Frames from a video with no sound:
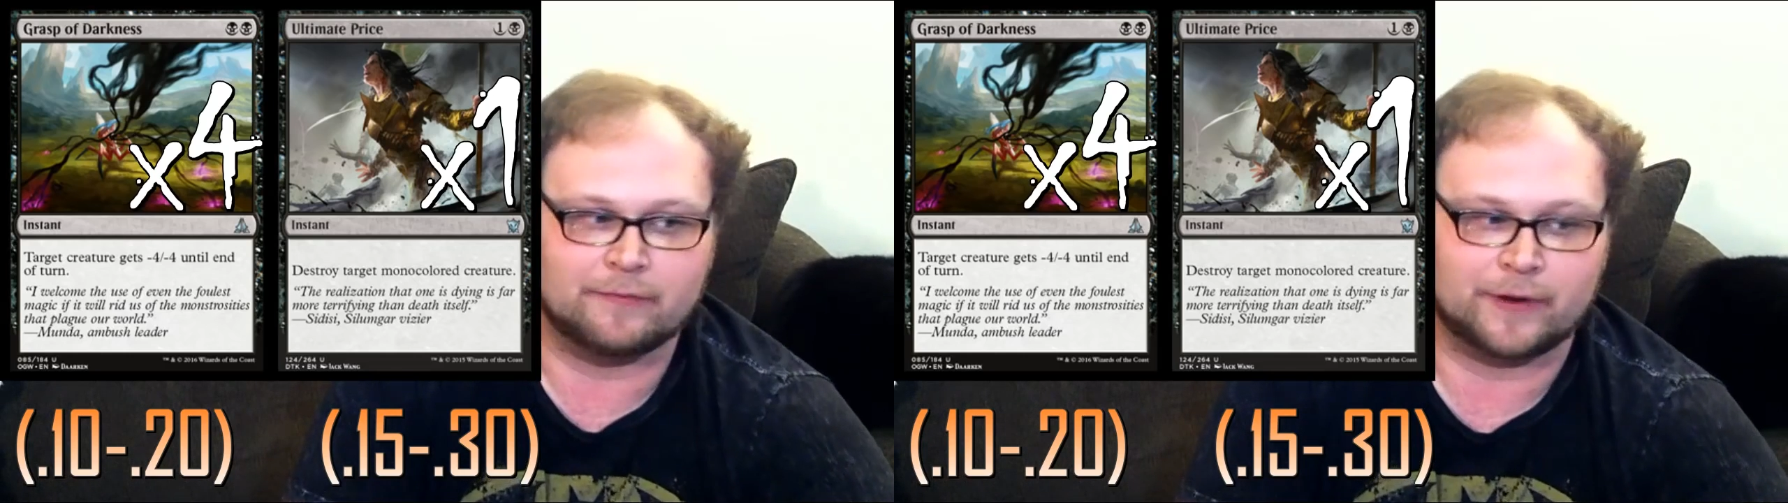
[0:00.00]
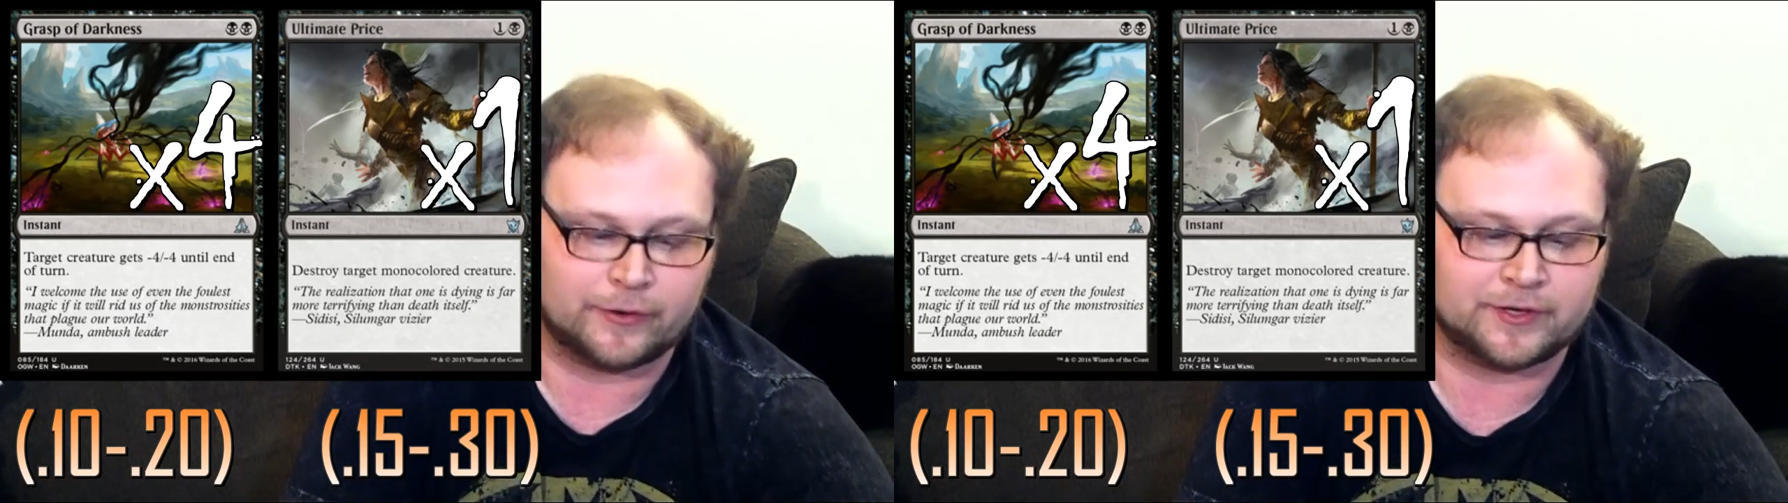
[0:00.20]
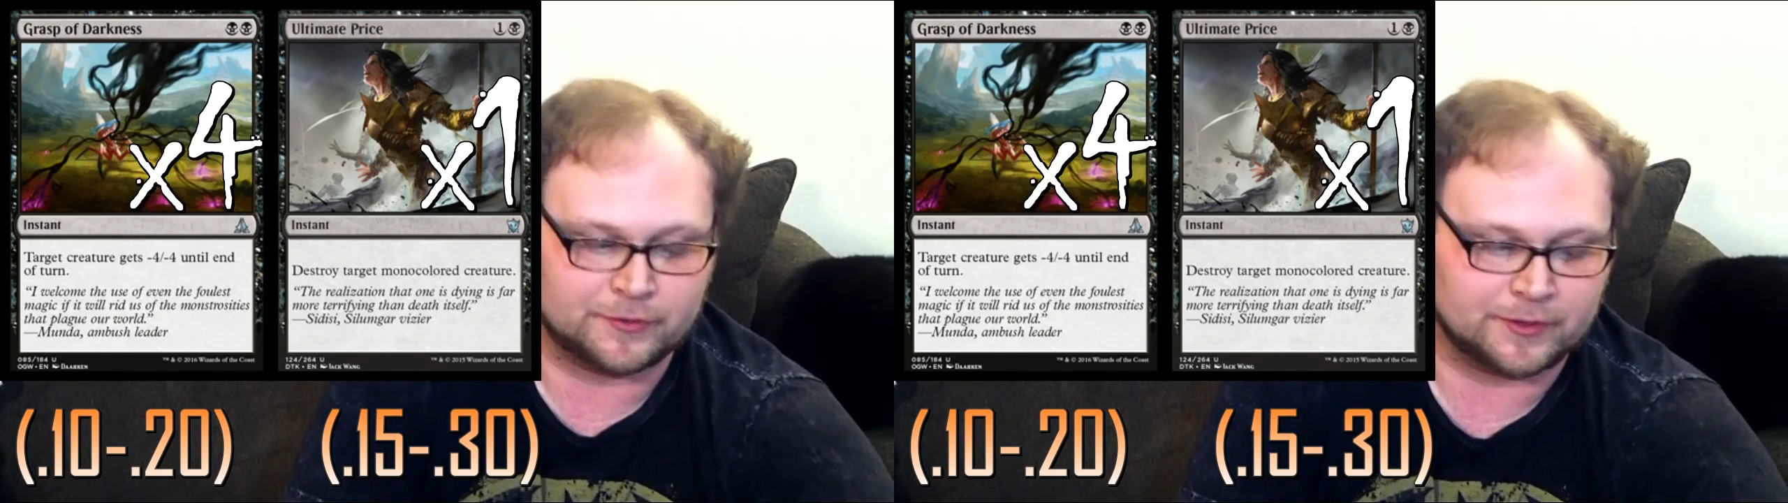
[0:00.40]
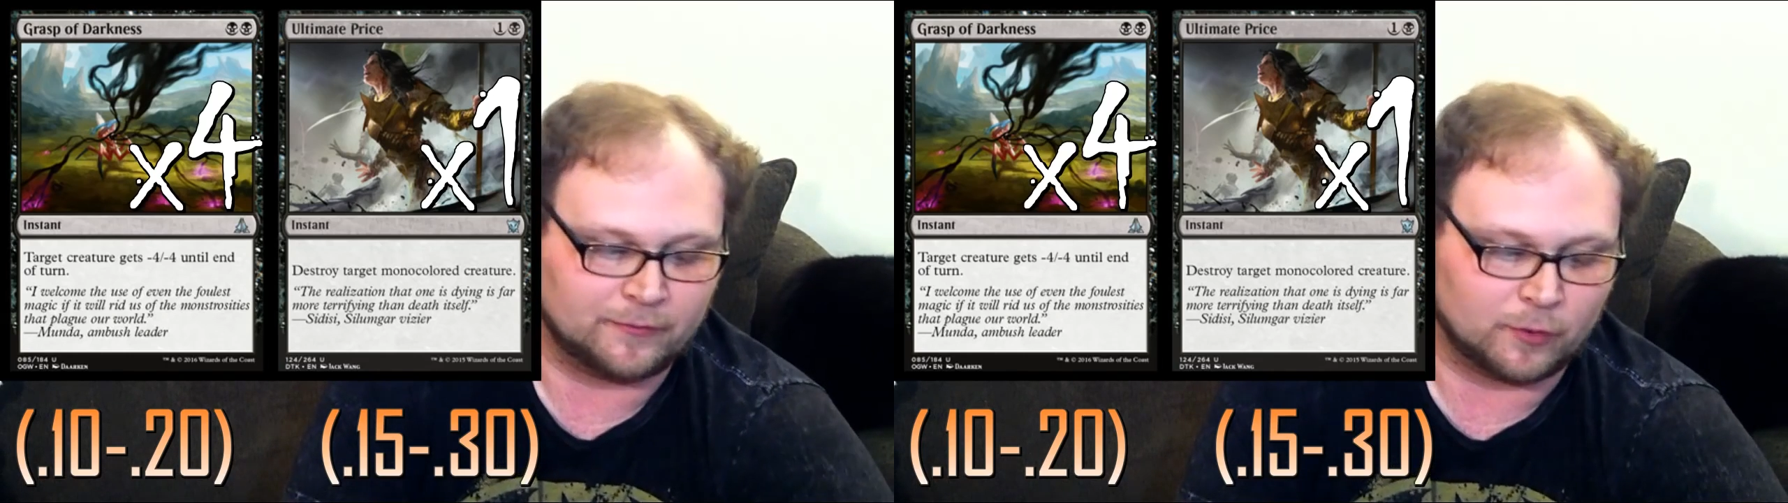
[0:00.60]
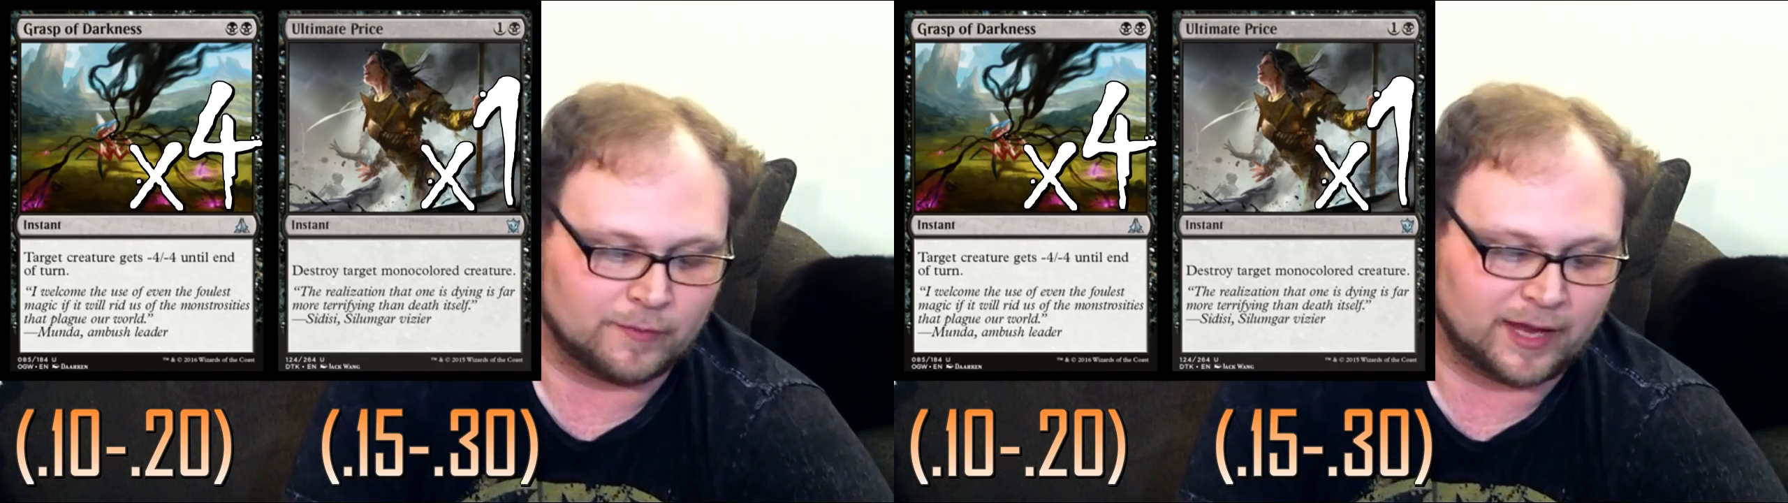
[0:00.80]
every creature in the
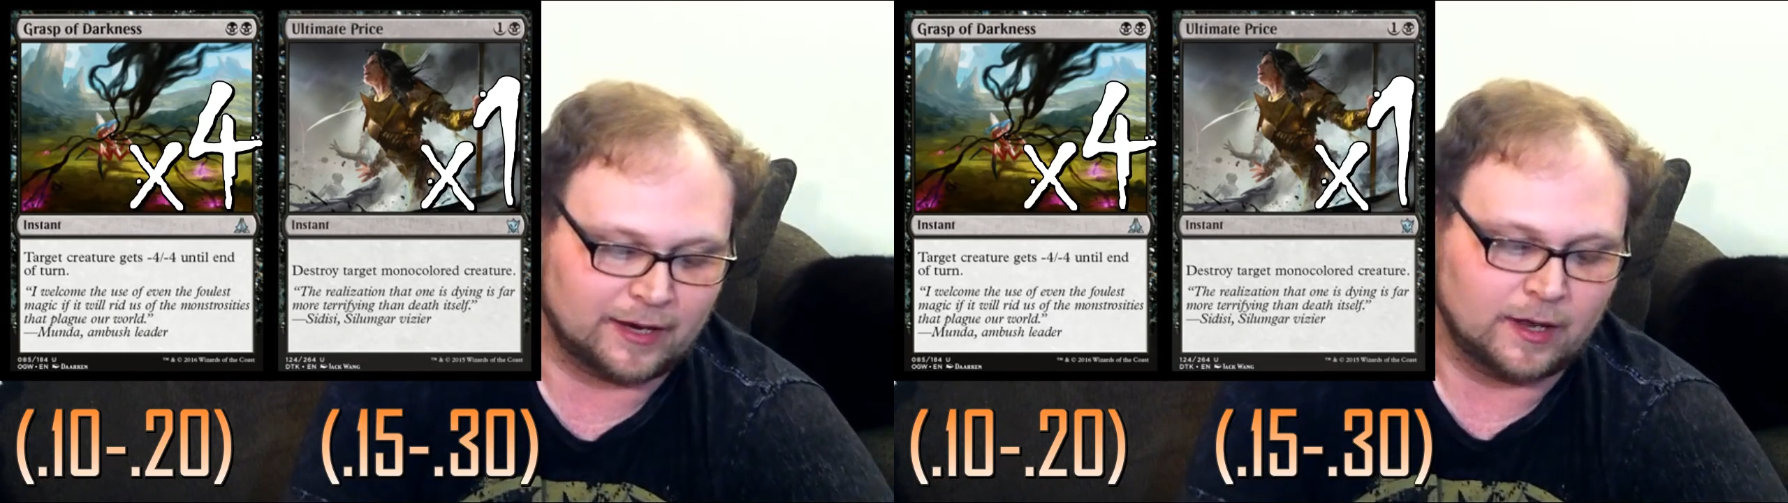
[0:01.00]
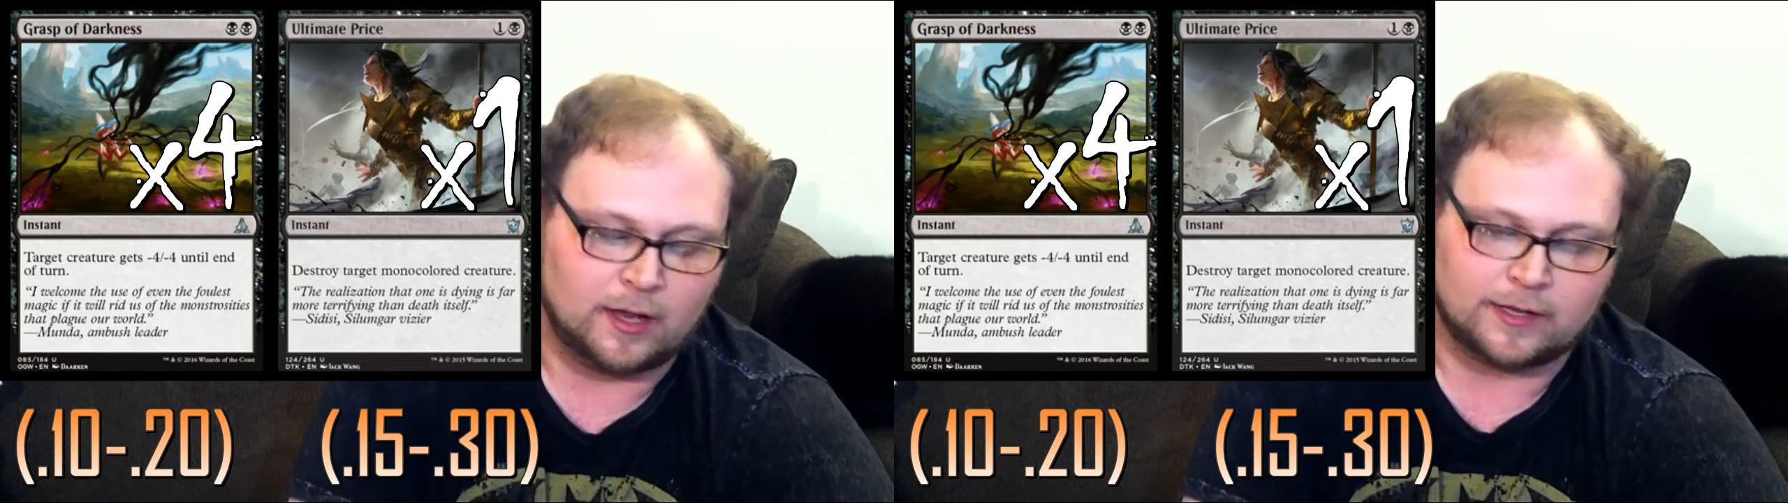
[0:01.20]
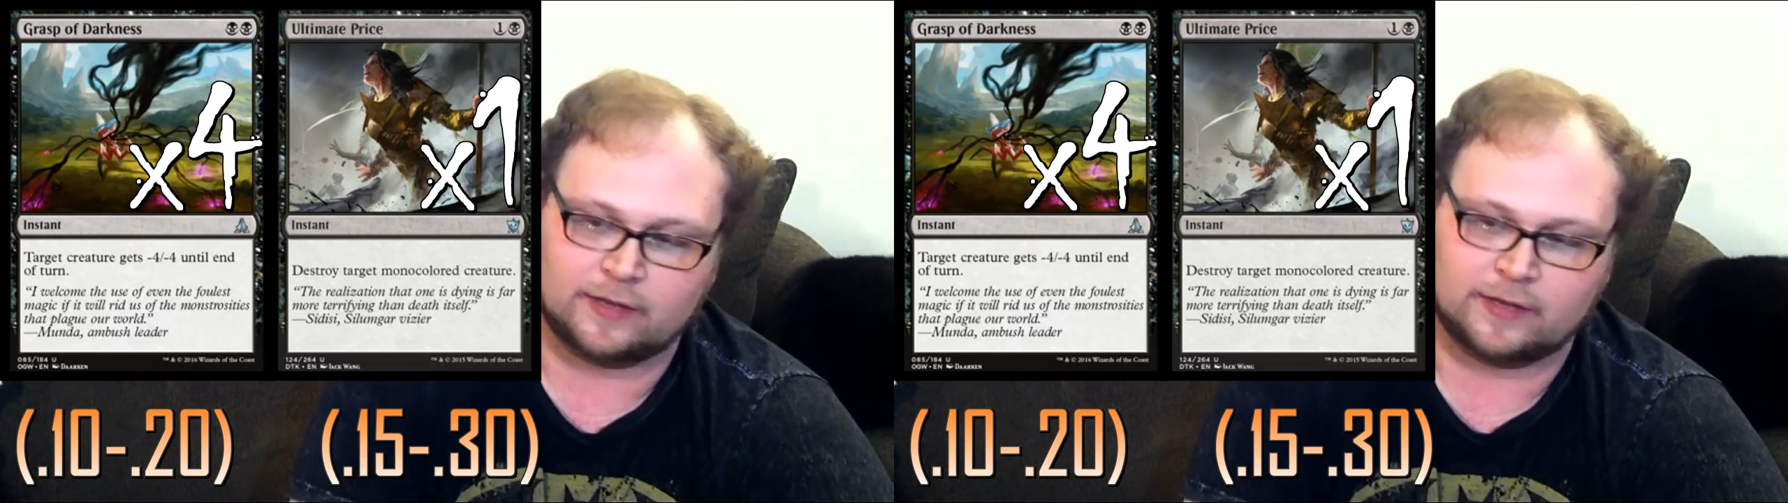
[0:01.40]
format.